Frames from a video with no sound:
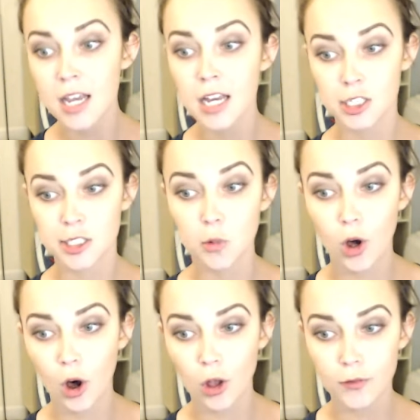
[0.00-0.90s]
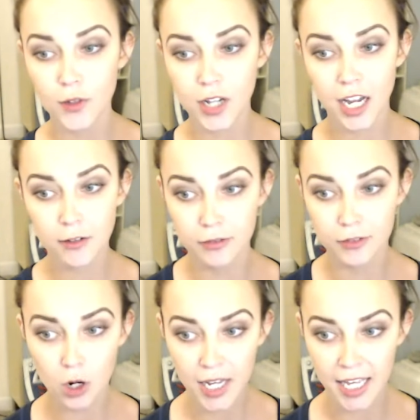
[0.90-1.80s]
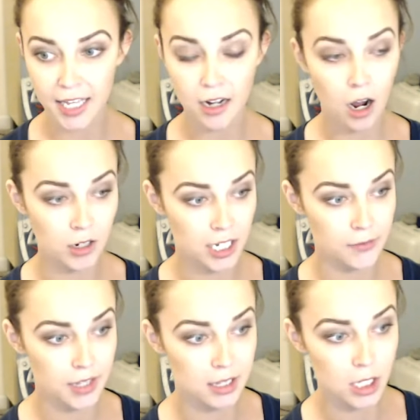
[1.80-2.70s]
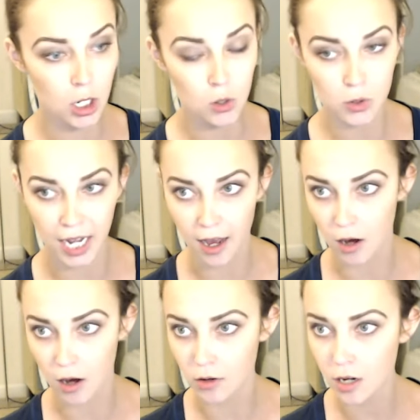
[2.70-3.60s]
So while all of you kind of flow in, I'll give you the lowdown